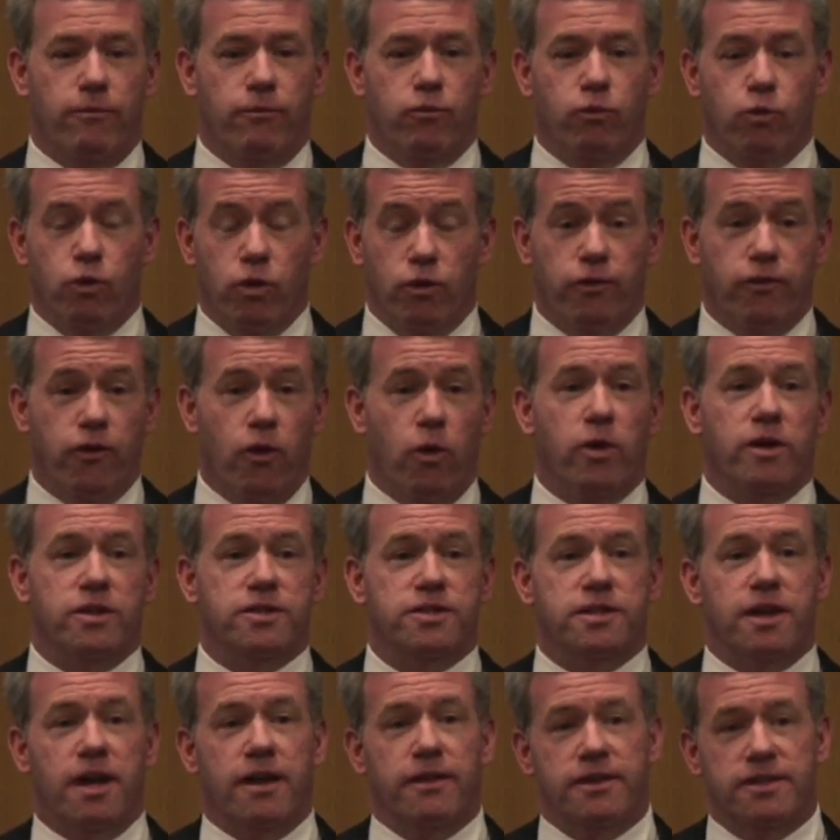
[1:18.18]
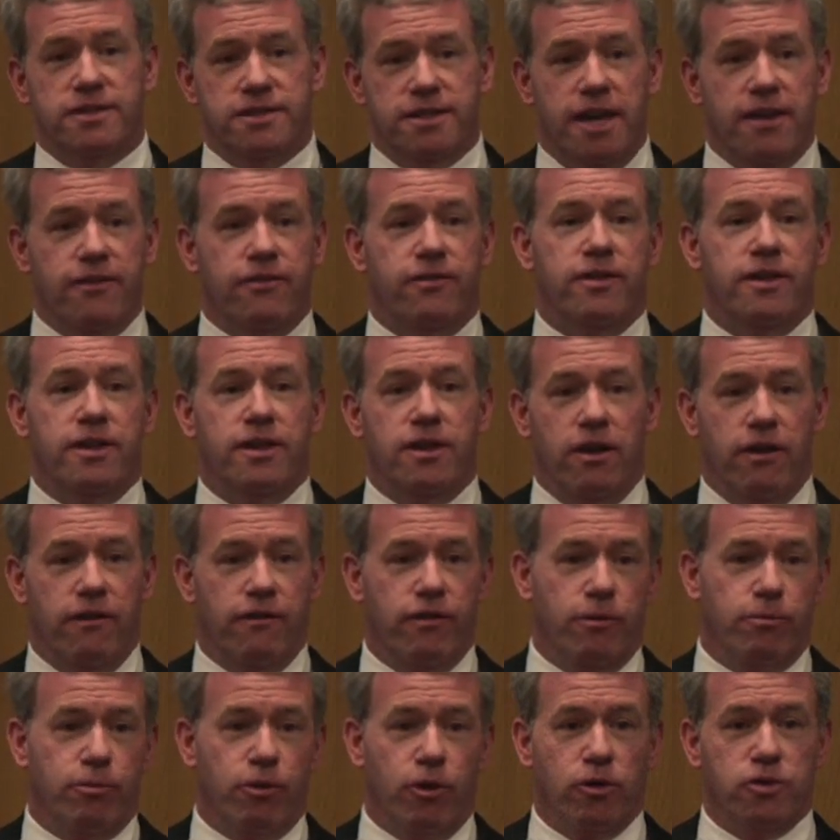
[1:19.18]
we're focused on the safety
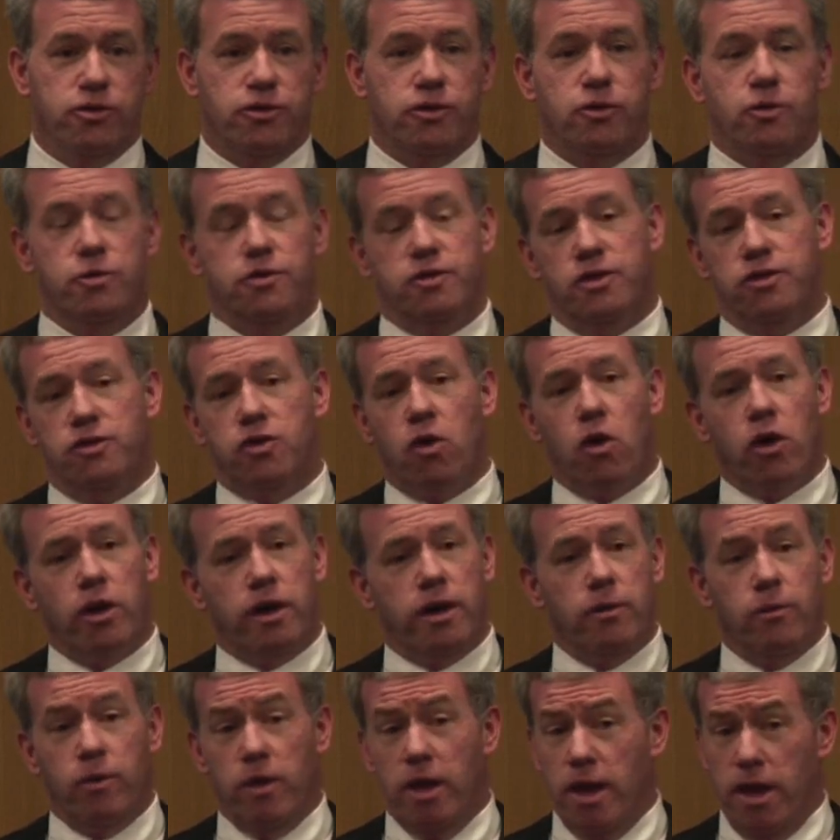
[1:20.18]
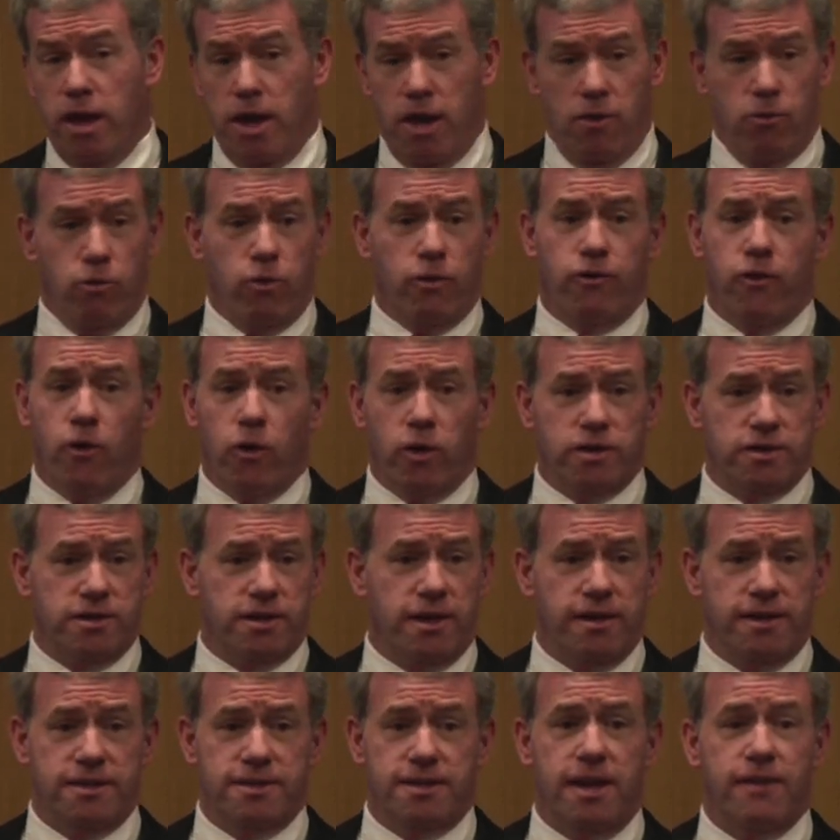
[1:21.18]
of the person who's the target. We're focused
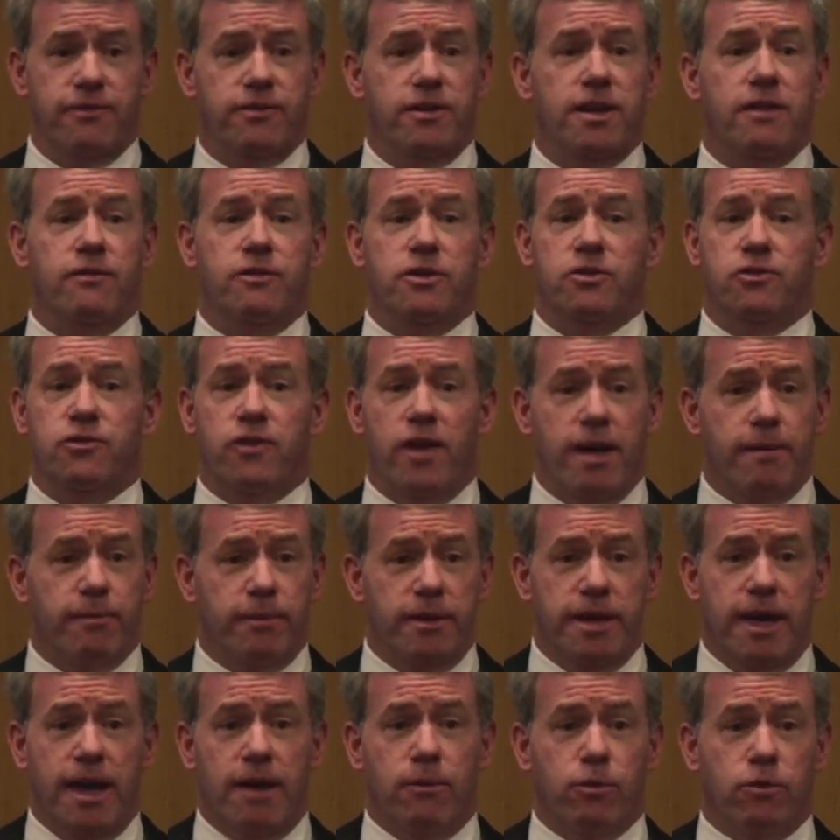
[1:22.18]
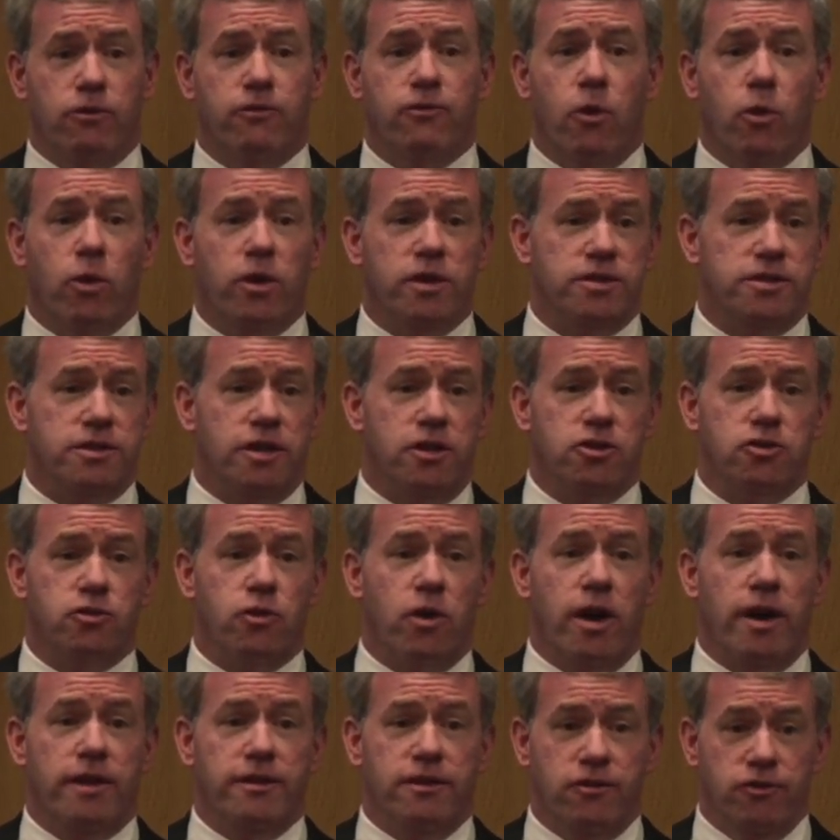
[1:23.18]
on the safety of his family, and we're focused on
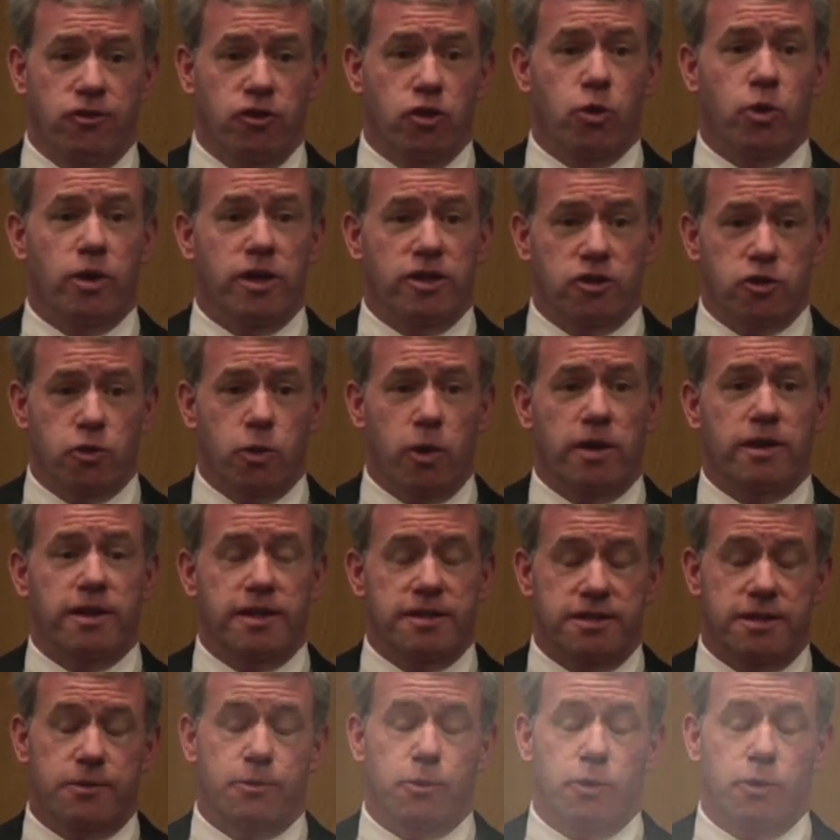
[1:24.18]
trying to do it as quickly as